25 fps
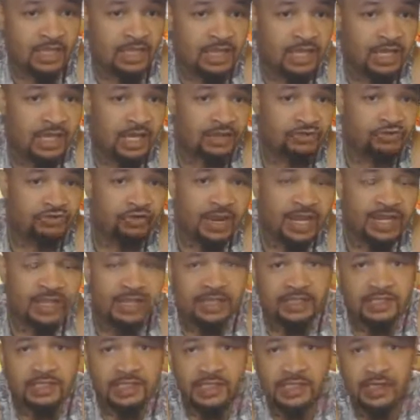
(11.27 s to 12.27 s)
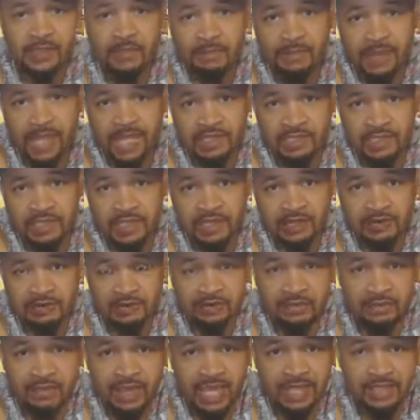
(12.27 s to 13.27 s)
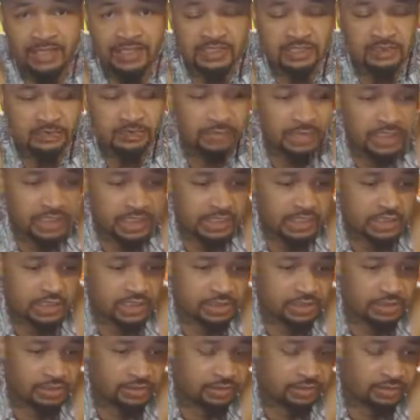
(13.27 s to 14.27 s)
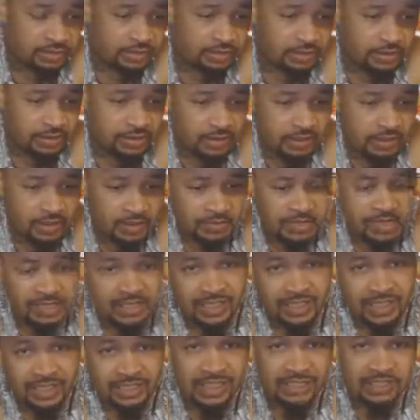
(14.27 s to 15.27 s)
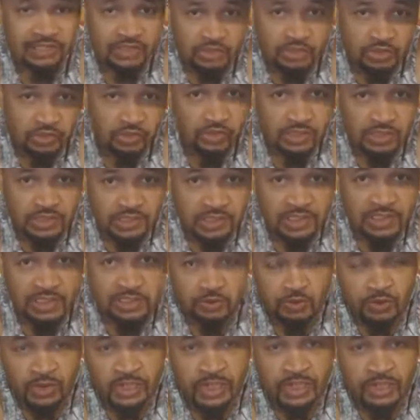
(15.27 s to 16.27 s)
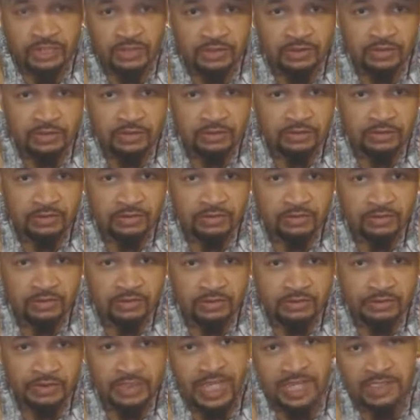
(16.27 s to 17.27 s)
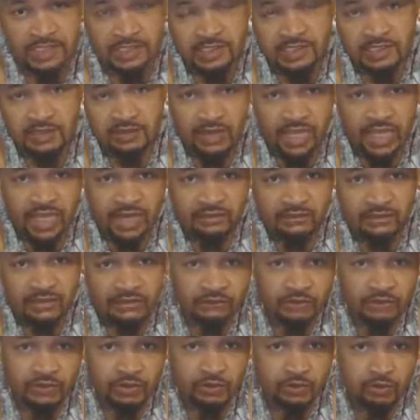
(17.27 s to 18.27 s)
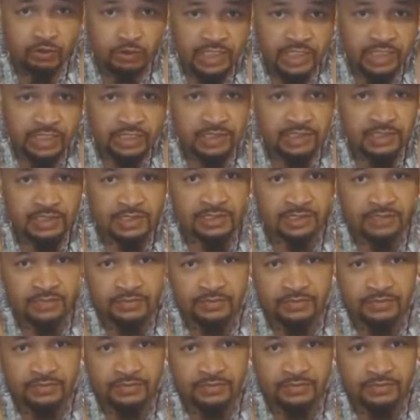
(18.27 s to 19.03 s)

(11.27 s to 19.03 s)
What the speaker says: I try not to come back to Harry Mack as much because I like to do it this way. React to him every few weeks.